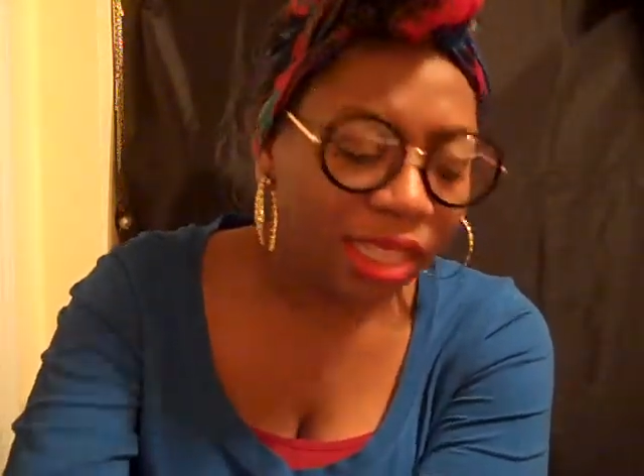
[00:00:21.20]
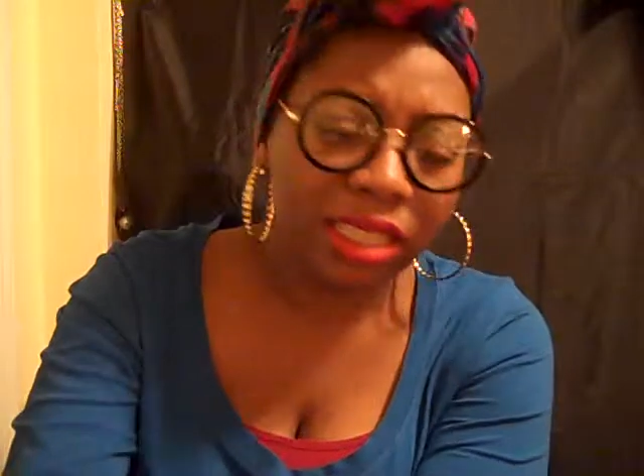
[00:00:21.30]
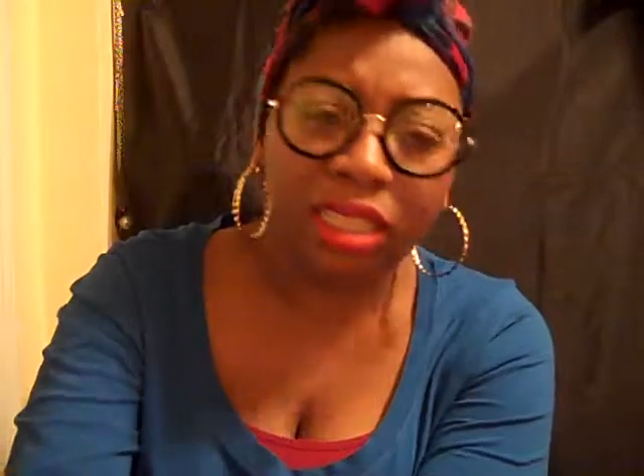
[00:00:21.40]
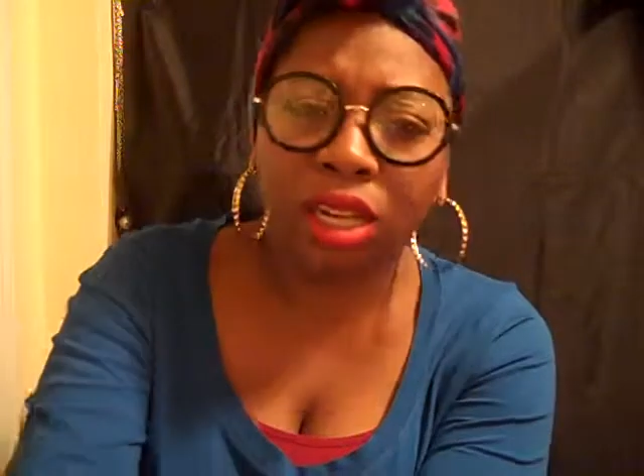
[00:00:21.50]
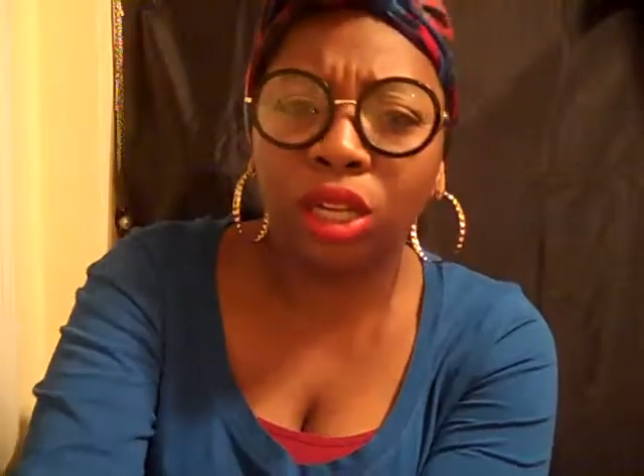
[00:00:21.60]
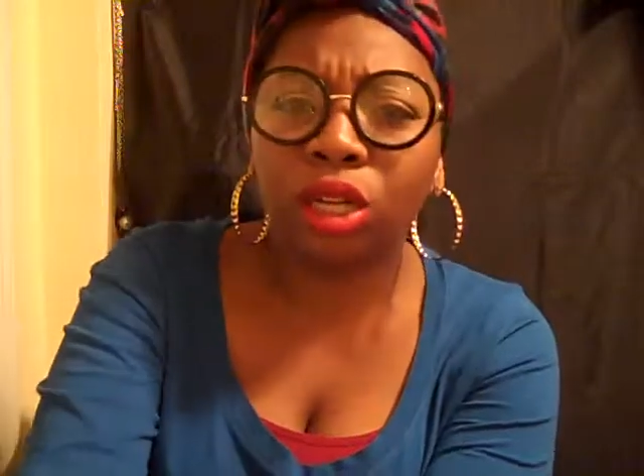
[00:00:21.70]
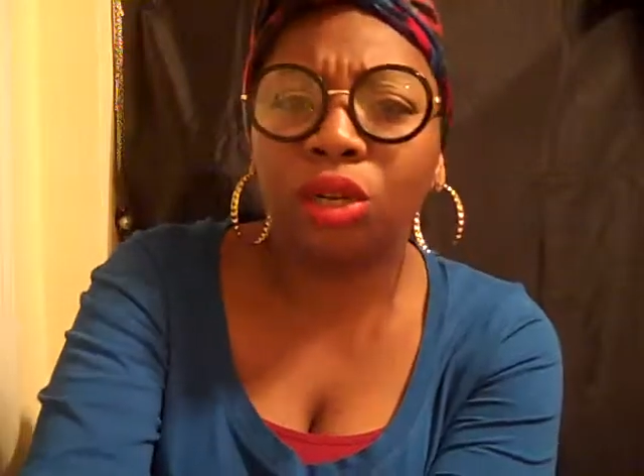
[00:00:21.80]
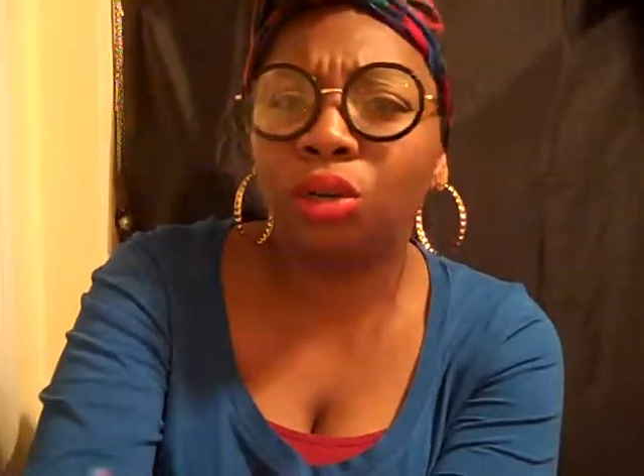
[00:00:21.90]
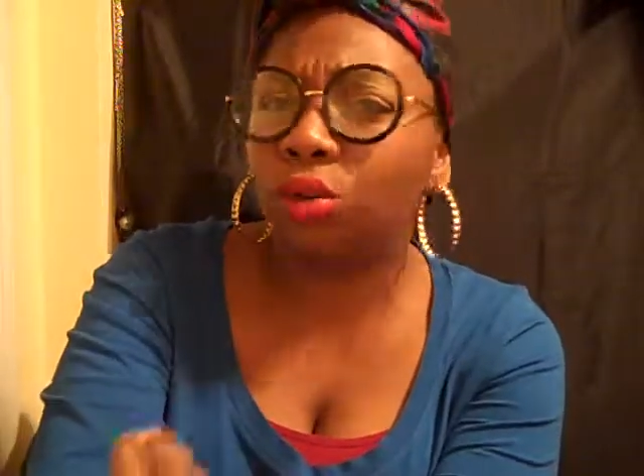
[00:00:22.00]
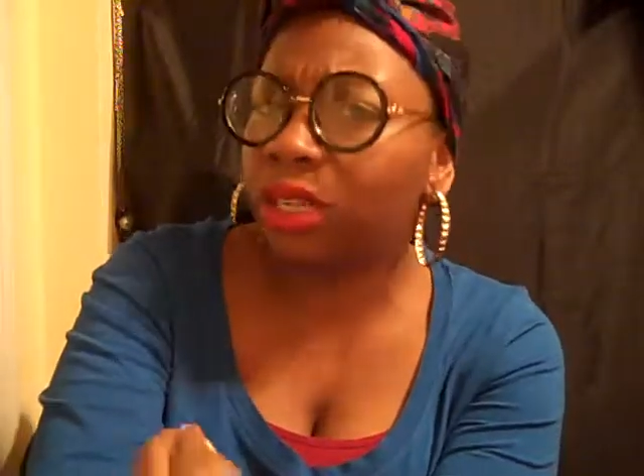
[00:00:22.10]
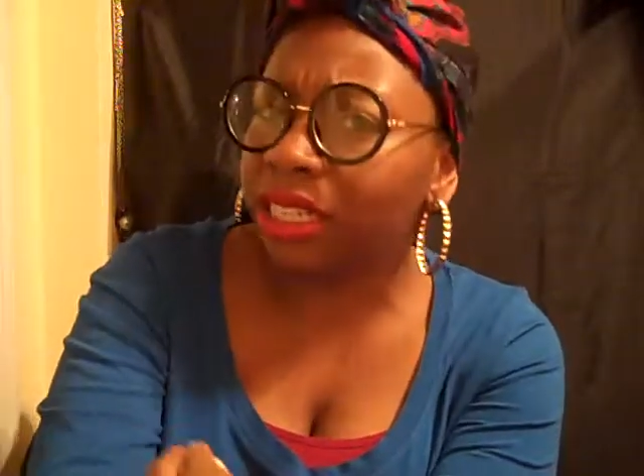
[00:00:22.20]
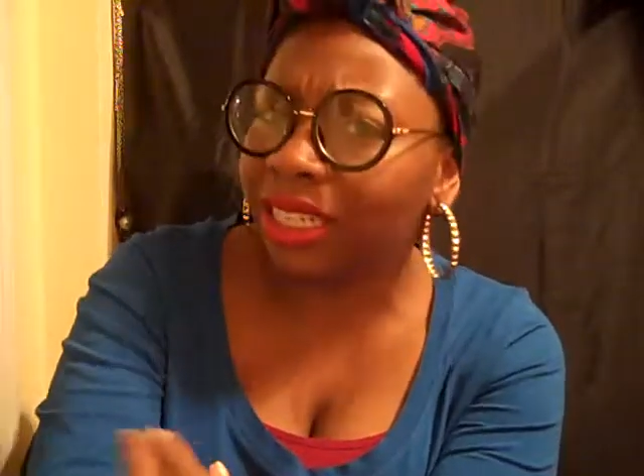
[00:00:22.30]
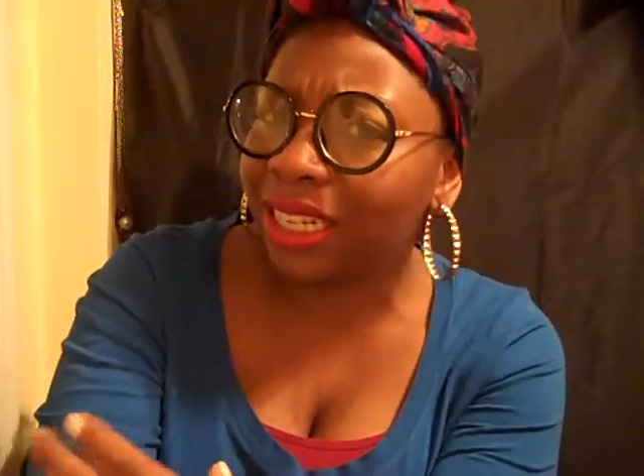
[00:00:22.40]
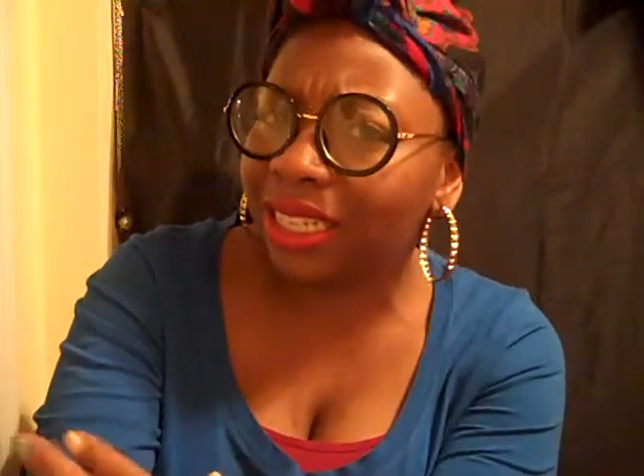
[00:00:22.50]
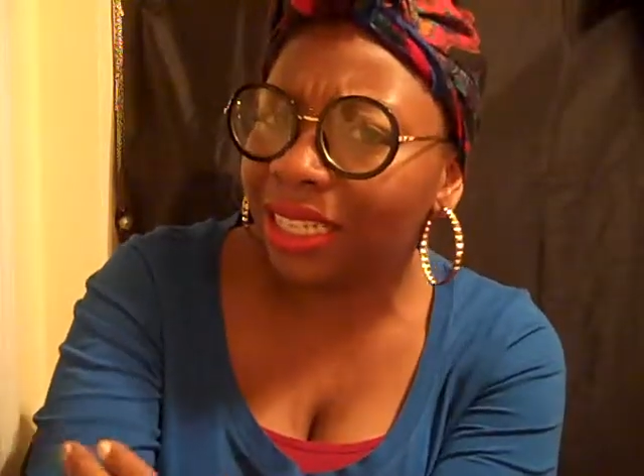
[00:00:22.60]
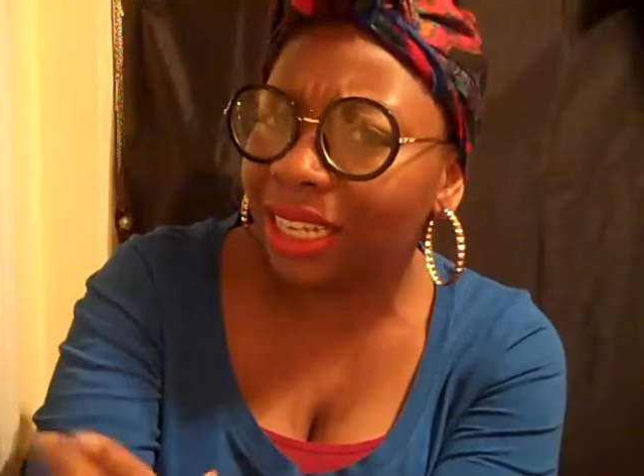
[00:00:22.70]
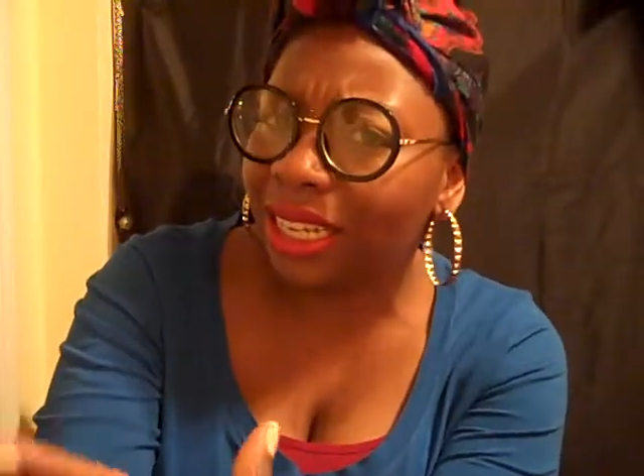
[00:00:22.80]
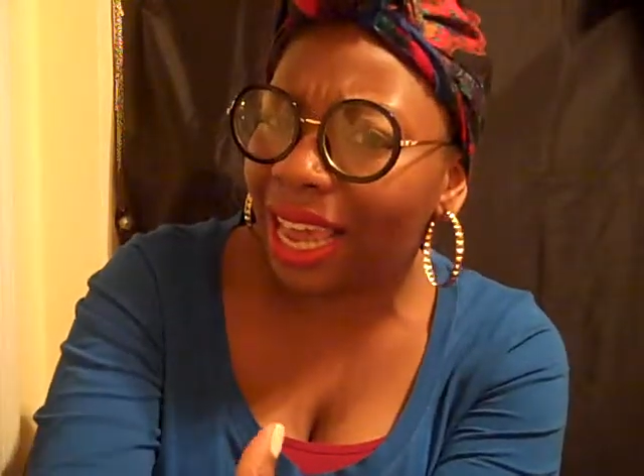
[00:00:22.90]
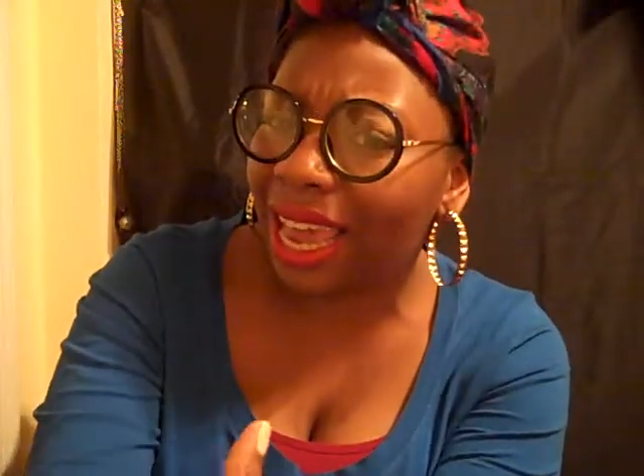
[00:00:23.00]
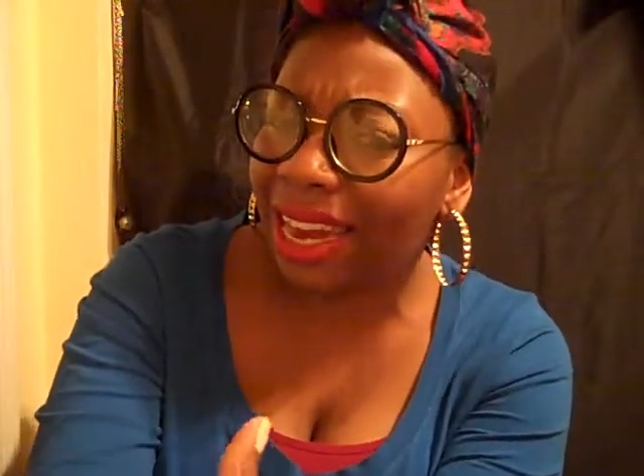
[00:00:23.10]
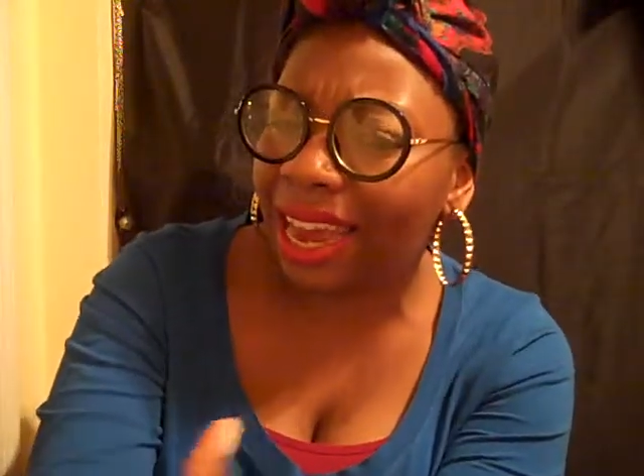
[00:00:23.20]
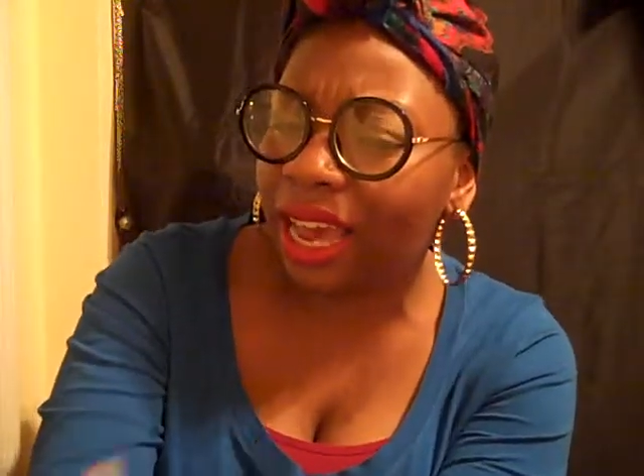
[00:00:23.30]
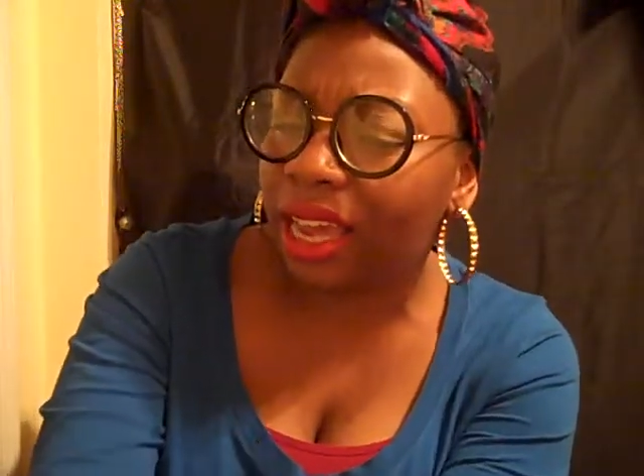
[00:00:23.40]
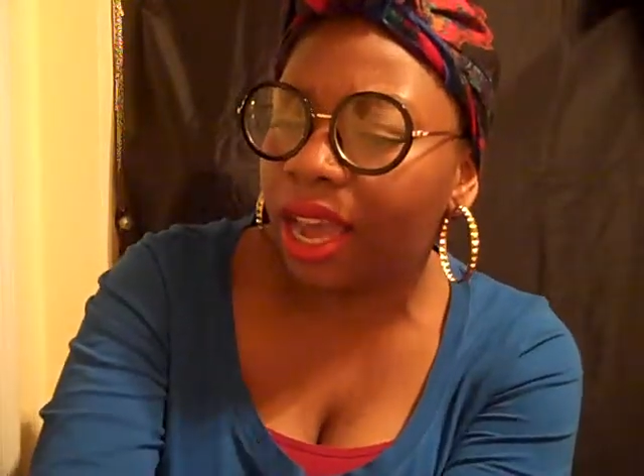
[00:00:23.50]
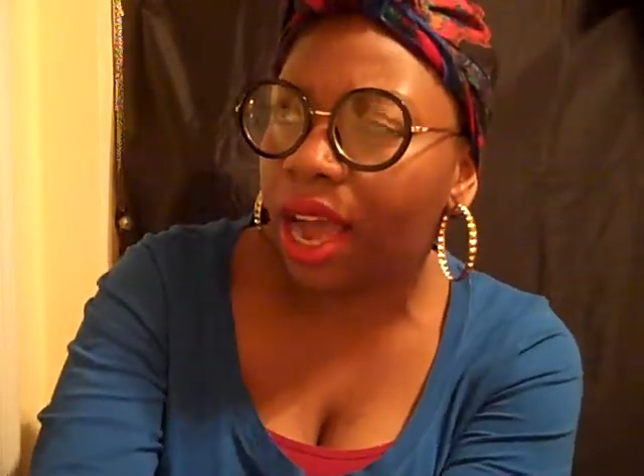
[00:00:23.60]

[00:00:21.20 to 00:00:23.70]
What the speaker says: Still a little congested at night.